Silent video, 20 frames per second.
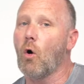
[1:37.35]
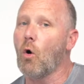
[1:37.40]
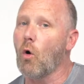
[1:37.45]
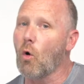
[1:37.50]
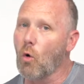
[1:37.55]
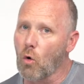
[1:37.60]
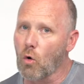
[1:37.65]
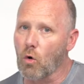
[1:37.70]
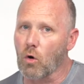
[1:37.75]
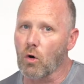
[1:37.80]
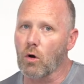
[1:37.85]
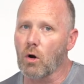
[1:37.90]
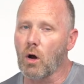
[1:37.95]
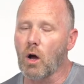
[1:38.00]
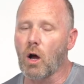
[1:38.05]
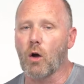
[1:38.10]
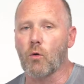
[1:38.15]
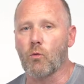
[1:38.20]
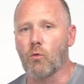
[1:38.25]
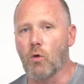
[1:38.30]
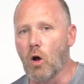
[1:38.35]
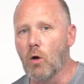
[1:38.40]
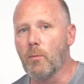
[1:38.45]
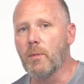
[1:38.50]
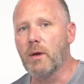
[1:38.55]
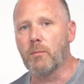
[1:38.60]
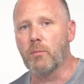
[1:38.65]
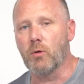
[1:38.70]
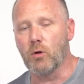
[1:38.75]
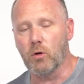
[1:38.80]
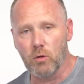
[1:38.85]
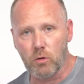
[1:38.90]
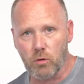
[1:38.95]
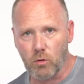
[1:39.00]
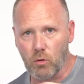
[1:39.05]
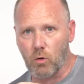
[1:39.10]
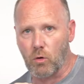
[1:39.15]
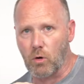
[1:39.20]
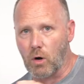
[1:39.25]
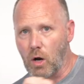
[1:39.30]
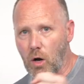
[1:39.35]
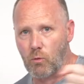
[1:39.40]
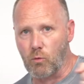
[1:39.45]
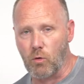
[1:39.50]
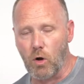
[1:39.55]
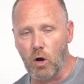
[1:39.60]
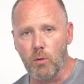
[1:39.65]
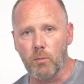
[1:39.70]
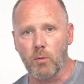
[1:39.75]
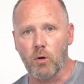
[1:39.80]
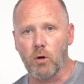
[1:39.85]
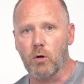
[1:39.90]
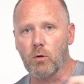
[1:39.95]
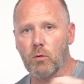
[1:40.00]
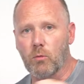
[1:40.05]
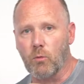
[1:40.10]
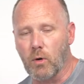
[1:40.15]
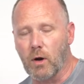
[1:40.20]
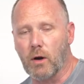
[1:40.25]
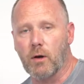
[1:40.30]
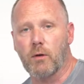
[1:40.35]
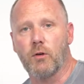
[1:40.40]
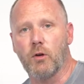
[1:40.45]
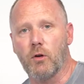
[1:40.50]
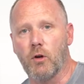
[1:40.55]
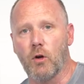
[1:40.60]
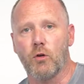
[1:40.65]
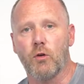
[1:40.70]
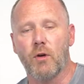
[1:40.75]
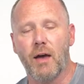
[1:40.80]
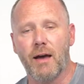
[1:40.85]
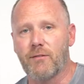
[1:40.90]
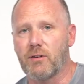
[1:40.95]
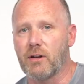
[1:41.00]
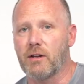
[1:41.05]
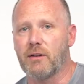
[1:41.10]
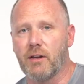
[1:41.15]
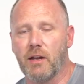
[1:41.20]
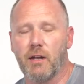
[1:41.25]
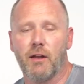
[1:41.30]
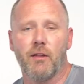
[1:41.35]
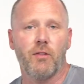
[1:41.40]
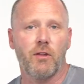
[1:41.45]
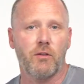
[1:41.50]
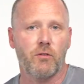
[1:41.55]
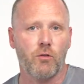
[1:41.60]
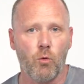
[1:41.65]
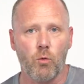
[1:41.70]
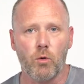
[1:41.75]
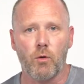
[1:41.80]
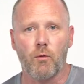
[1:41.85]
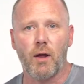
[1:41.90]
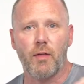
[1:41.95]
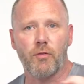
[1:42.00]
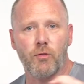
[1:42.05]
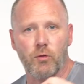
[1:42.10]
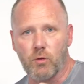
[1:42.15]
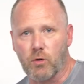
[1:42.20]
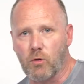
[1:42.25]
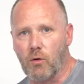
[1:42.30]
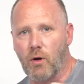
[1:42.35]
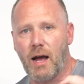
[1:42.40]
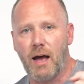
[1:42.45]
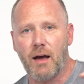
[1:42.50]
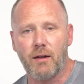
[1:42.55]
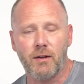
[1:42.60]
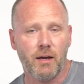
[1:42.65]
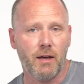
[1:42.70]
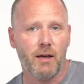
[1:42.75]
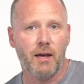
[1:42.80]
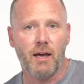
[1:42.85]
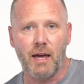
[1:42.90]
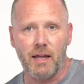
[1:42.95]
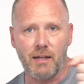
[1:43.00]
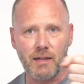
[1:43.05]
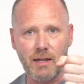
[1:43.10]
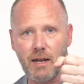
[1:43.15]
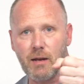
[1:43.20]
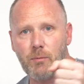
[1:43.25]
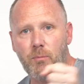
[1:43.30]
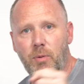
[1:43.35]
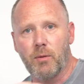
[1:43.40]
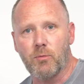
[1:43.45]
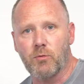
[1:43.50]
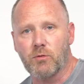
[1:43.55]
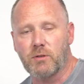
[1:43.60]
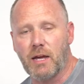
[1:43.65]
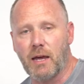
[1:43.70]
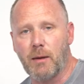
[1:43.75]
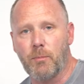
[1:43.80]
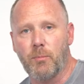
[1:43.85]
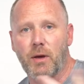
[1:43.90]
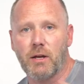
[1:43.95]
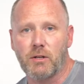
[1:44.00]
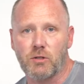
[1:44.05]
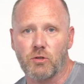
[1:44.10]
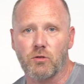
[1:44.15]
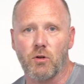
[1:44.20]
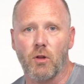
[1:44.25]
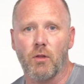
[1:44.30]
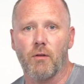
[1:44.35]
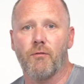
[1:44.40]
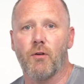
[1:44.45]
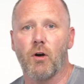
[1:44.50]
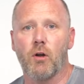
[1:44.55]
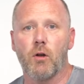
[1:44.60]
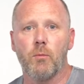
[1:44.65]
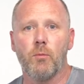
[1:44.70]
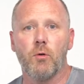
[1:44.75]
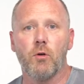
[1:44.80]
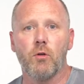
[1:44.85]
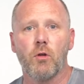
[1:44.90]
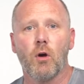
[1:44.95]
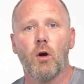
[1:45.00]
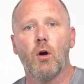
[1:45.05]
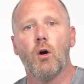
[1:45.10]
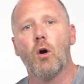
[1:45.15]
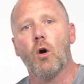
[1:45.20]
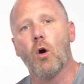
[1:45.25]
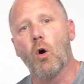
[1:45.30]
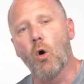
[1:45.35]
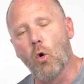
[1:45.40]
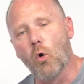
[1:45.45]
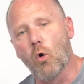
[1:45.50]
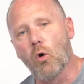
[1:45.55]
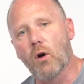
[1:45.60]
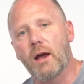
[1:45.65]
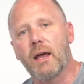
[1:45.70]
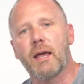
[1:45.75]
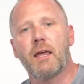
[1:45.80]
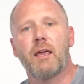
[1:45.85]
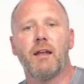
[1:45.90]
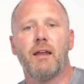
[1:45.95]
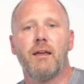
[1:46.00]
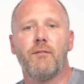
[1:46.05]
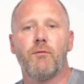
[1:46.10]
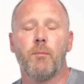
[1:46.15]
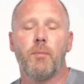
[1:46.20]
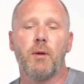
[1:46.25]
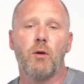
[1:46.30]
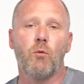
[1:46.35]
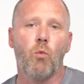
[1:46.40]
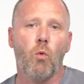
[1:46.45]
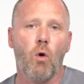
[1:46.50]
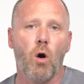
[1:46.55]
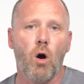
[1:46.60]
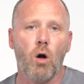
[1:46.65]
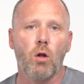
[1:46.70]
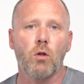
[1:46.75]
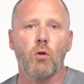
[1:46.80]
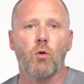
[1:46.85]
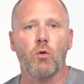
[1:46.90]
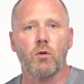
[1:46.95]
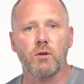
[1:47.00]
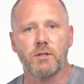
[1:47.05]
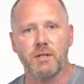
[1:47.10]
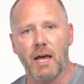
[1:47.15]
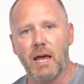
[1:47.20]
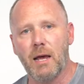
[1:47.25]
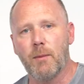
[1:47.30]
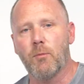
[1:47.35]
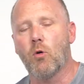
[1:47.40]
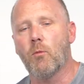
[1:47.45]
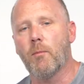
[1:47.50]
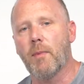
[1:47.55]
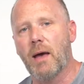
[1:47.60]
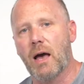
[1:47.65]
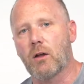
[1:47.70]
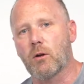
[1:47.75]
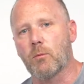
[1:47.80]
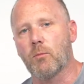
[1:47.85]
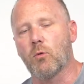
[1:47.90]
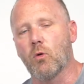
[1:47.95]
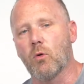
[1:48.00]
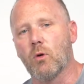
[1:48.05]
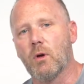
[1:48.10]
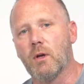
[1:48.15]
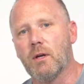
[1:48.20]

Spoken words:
or a roaming booth or a roamer where you have an attendant that's going around through the crowd and letting people take pictures on the photo booth, or it can even be wall or table mountable.